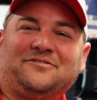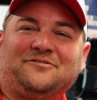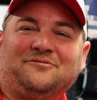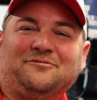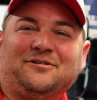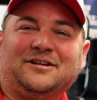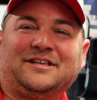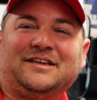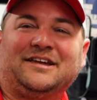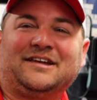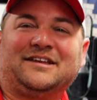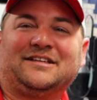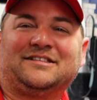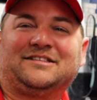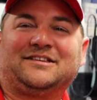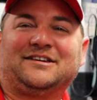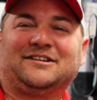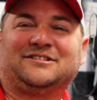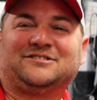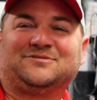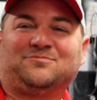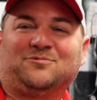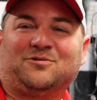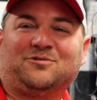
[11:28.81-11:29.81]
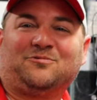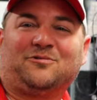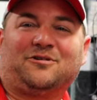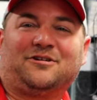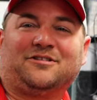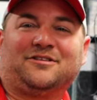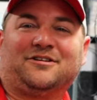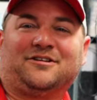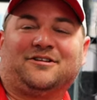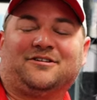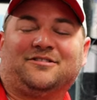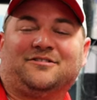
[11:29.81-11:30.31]
We can oh, get know. attention one way
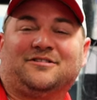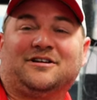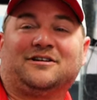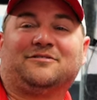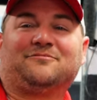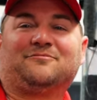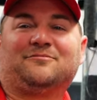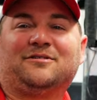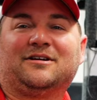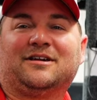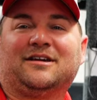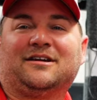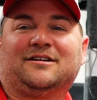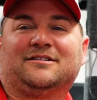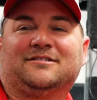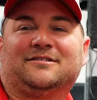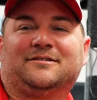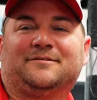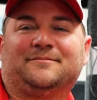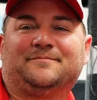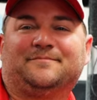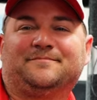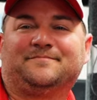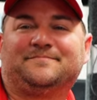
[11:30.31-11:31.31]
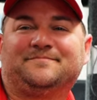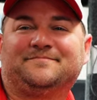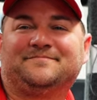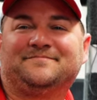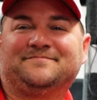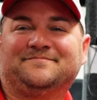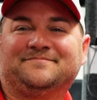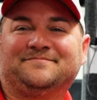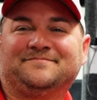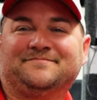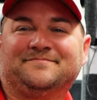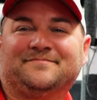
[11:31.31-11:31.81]
or the other. Like, who do I need to call
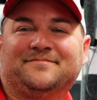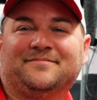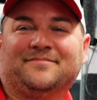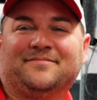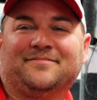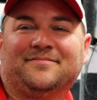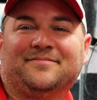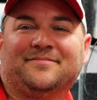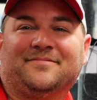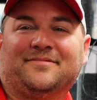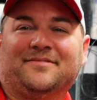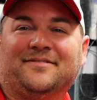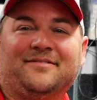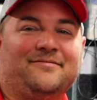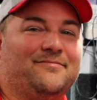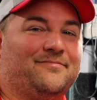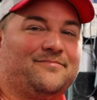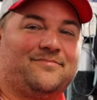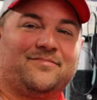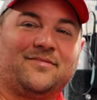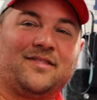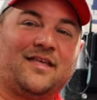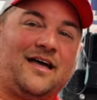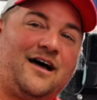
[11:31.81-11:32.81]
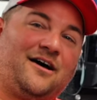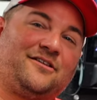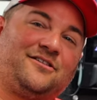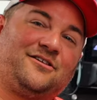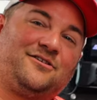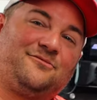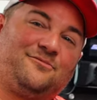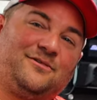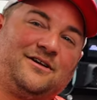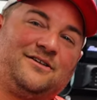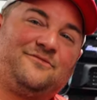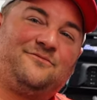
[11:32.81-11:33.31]
at marketing at Snap On? I
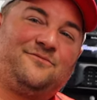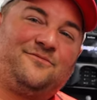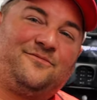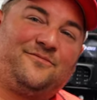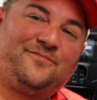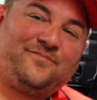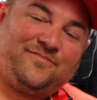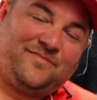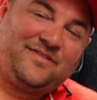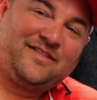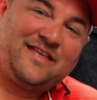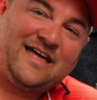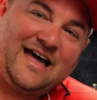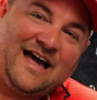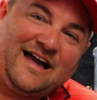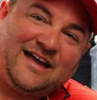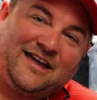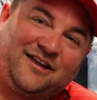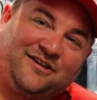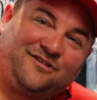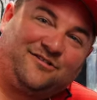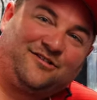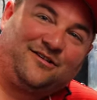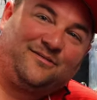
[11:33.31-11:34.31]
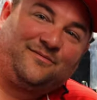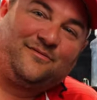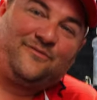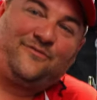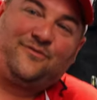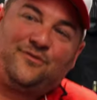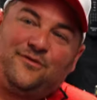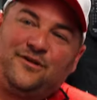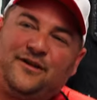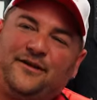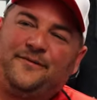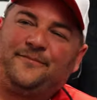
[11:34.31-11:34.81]
know. You give we, me their name. I'm i get a number them.
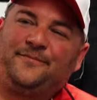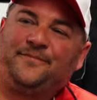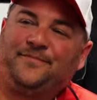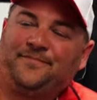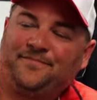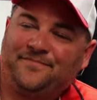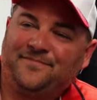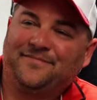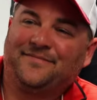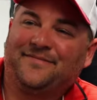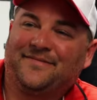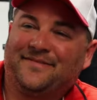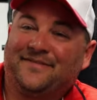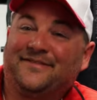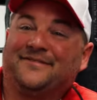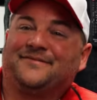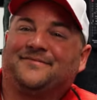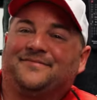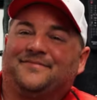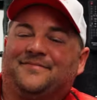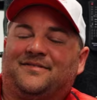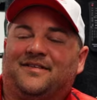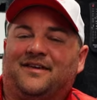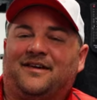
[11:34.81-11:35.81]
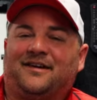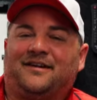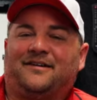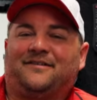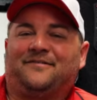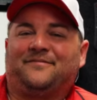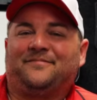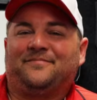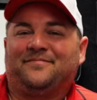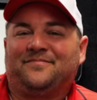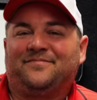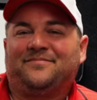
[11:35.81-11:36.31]
for you. We'll call them. Yeah.
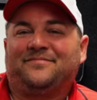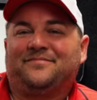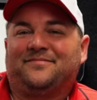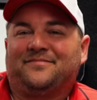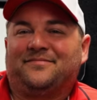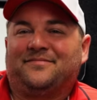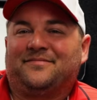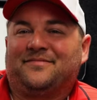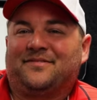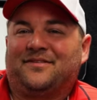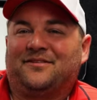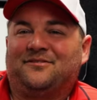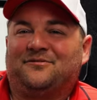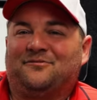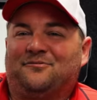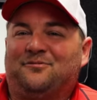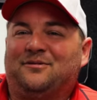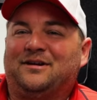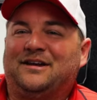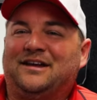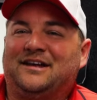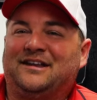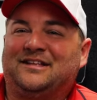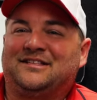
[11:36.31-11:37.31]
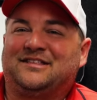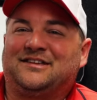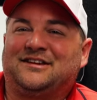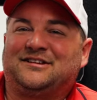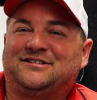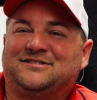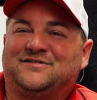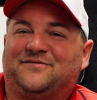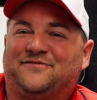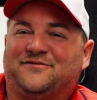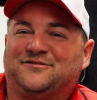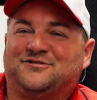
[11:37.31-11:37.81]
We can get
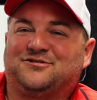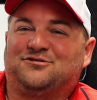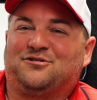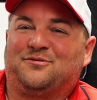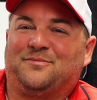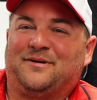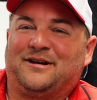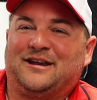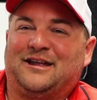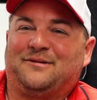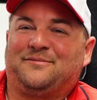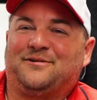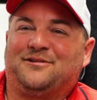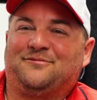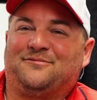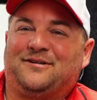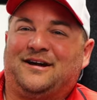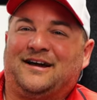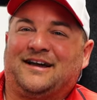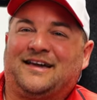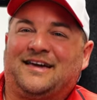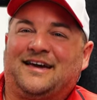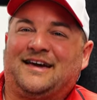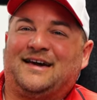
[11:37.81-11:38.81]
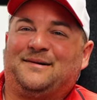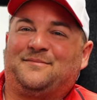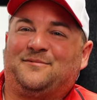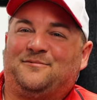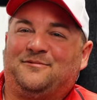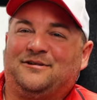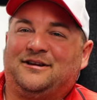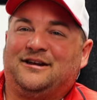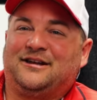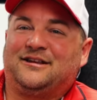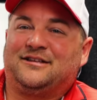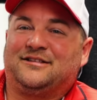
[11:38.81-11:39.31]
attention for sure. It might not be the right kind, but
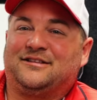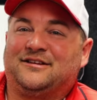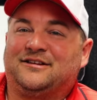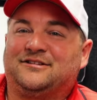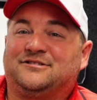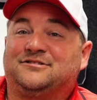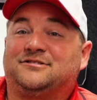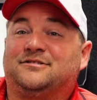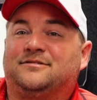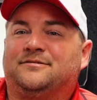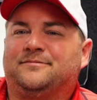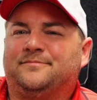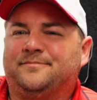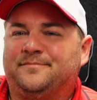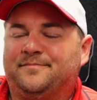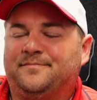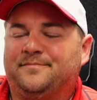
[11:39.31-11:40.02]
we can get we attention. We can have some